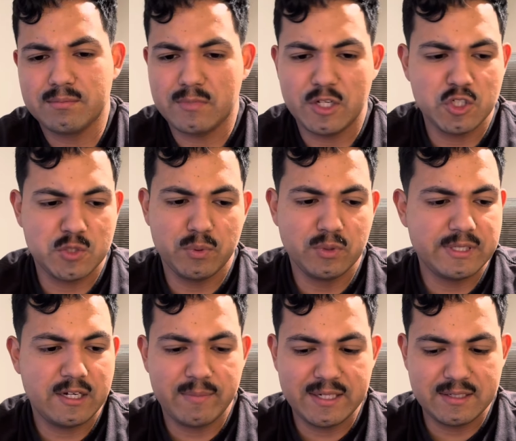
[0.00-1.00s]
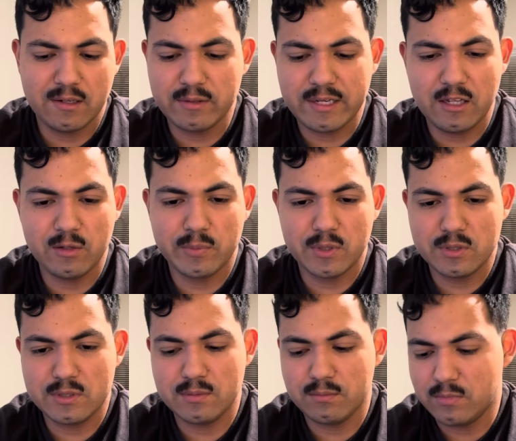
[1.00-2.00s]
I just pulled out my dial
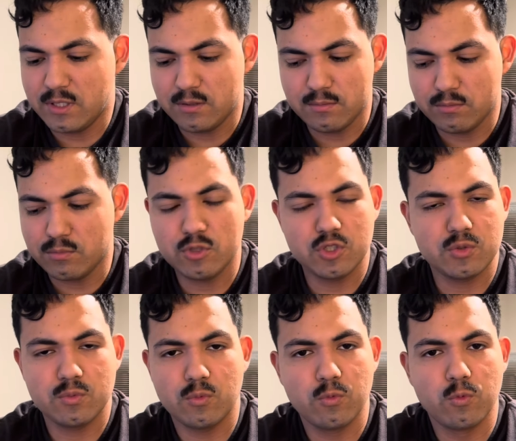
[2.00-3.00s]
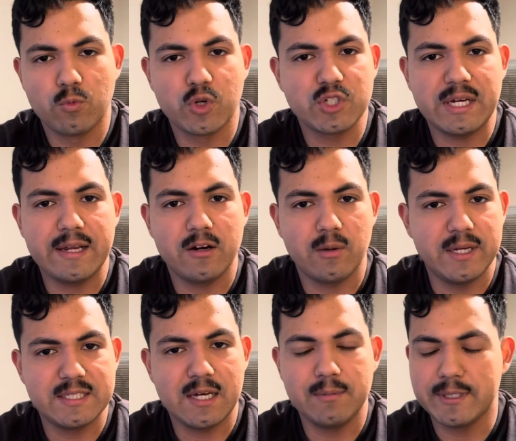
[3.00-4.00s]
calipers and just worked at it on my
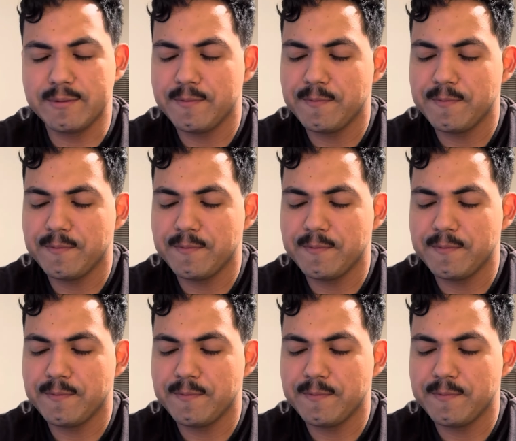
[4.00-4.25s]
tablet.